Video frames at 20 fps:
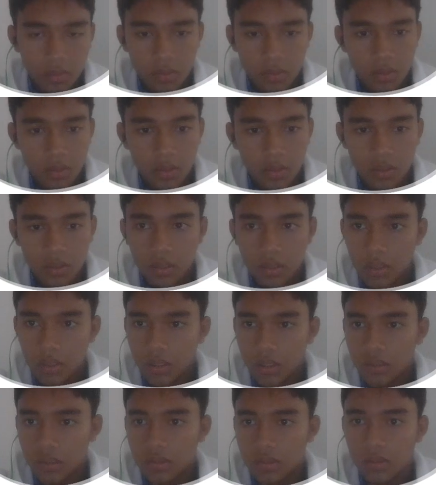The
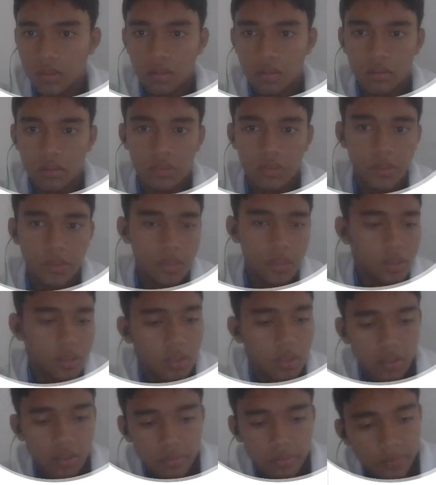height automatic,
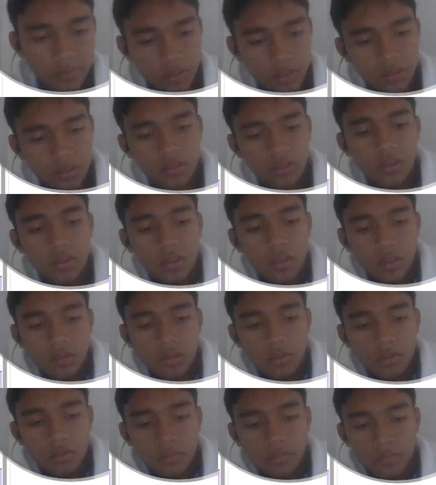it's fine.
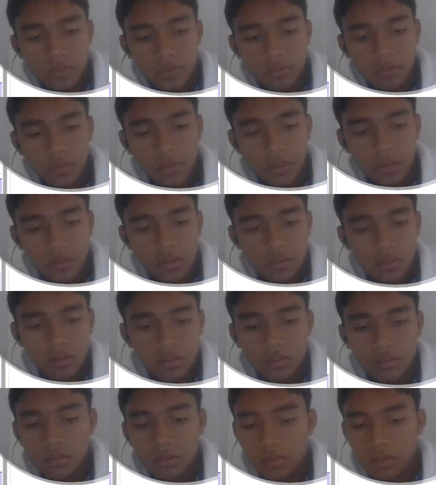The width
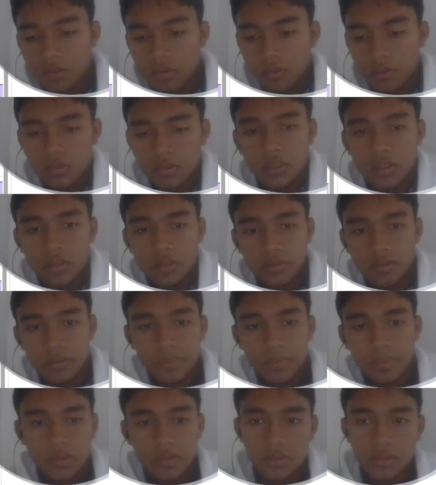only
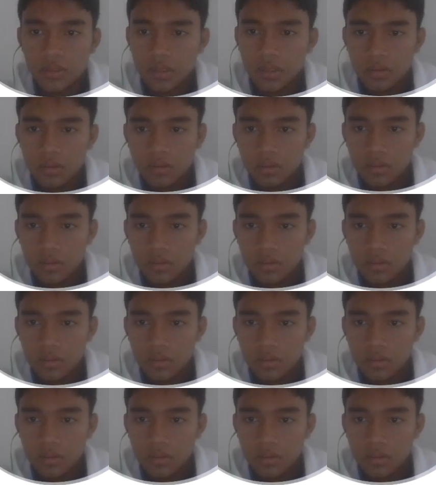3%